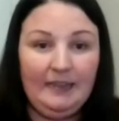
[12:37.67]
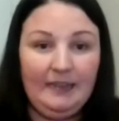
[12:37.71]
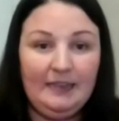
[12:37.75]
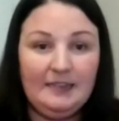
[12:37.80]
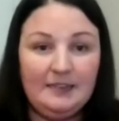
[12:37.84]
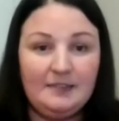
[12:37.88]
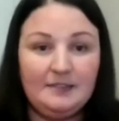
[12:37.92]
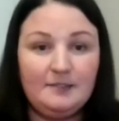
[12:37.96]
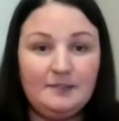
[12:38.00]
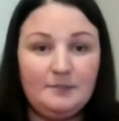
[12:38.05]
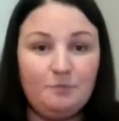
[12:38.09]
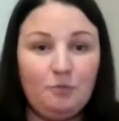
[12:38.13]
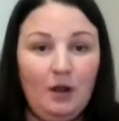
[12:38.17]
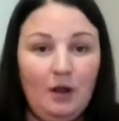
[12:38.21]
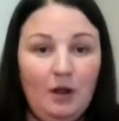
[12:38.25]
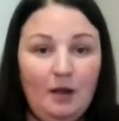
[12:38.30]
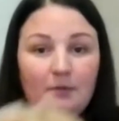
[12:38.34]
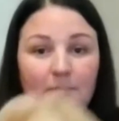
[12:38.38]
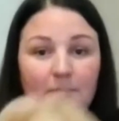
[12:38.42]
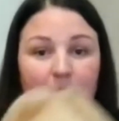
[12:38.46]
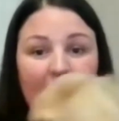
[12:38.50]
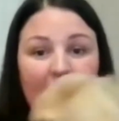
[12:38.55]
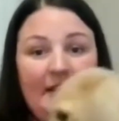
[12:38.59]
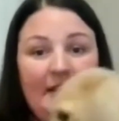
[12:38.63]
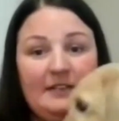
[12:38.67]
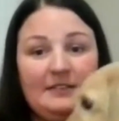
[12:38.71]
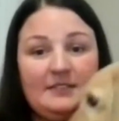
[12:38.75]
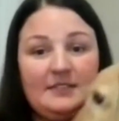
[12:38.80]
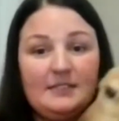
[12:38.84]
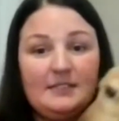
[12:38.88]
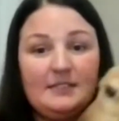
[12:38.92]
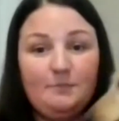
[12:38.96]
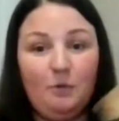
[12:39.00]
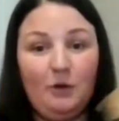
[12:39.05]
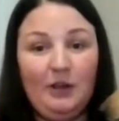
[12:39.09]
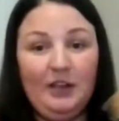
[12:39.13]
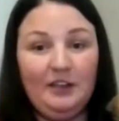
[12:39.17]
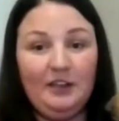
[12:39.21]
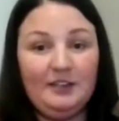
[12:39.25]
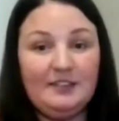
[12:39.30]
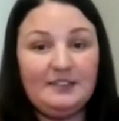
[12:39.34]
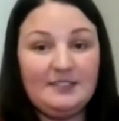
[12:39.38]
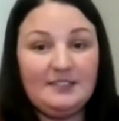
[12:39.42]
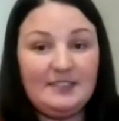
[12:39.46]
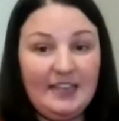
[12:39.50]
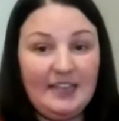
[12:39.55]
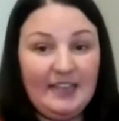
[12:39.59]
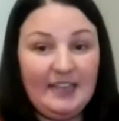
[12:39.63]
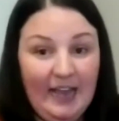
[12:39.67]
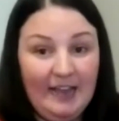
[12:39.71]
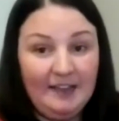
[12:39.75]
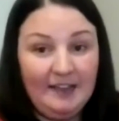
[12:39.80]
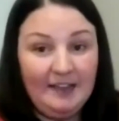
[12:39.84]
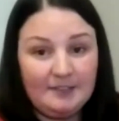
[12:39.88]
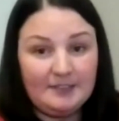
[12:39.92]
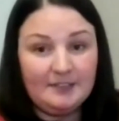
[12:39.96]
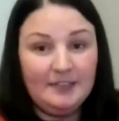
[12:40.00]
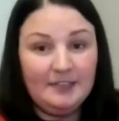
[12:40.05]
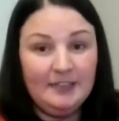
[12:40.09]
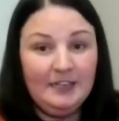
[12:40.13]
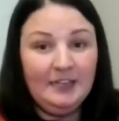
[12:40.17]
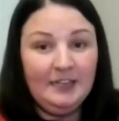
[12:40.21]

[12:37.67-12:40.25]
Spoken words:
is probably as spoiled as they get.